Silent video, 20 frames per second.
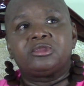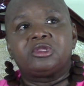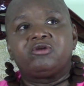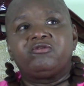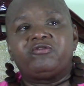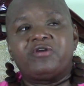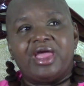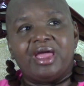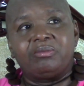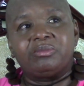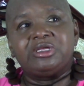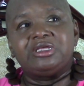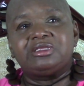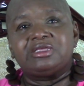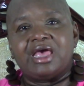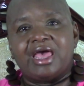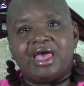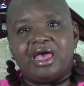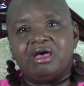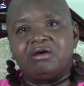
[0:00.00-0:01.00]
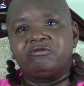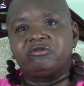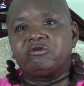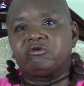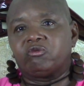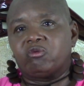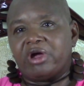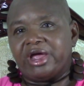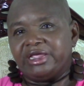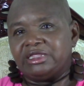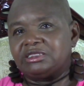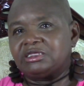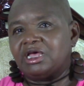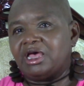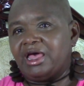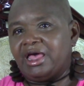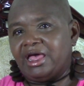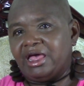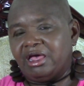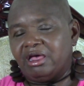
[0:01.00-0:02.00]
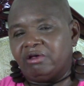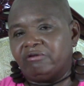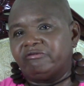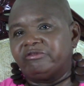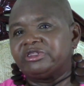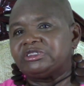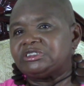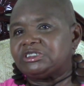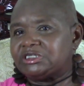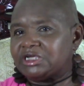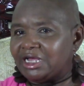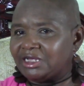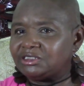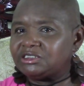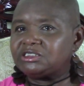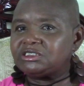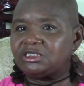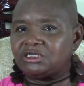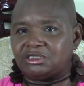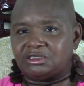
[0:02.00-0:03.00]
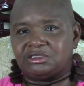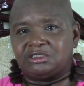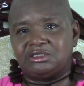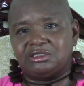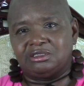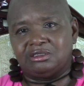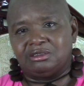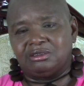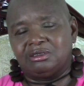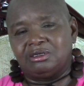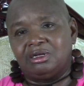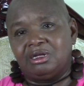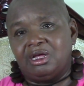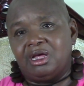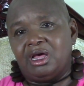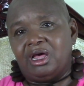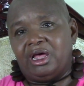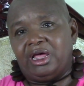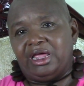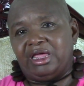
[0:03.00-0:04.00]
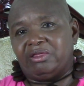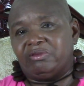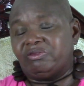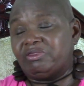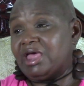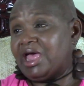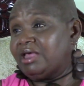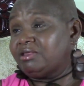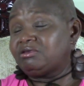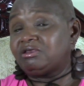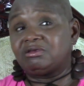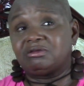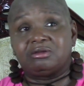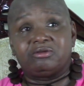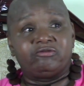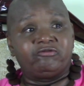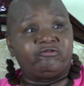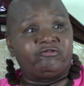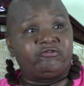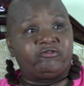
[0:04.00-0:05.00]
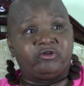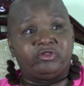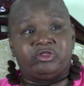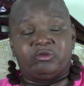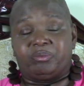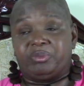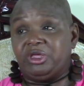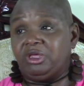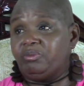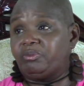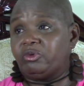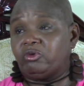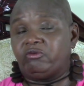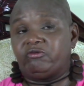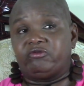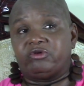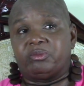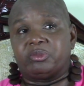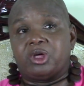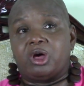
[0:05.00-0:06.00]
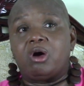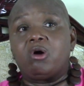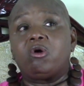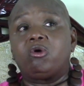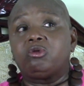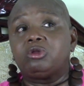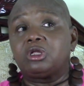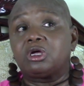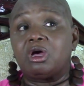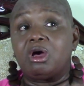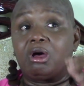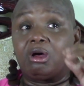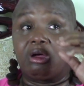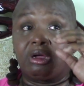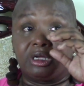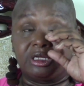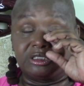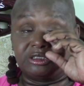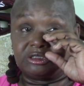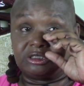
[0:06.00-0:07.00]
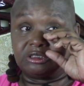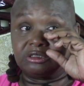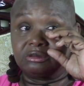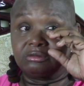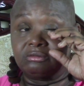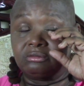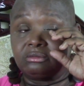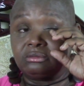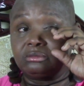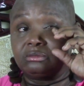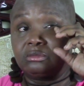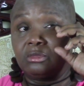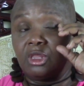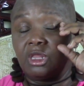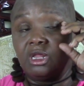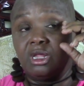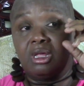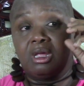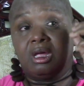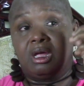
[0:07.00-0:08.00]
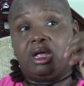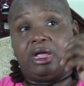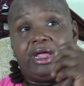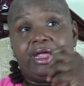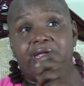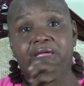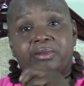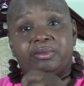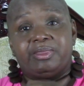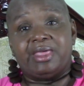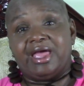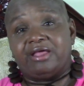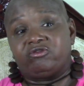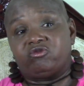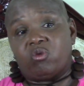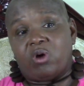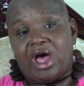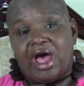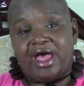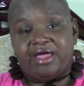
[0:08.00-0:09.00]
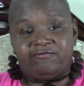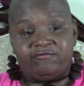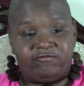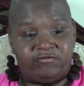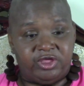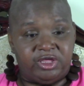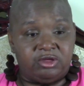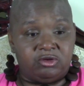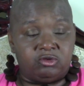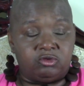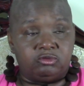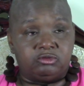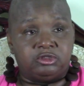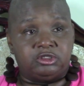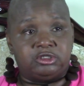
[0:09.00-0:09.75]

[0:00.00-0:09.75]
Families have a right to have justice. And that's for the people from the Holocaust. And that's why I feel,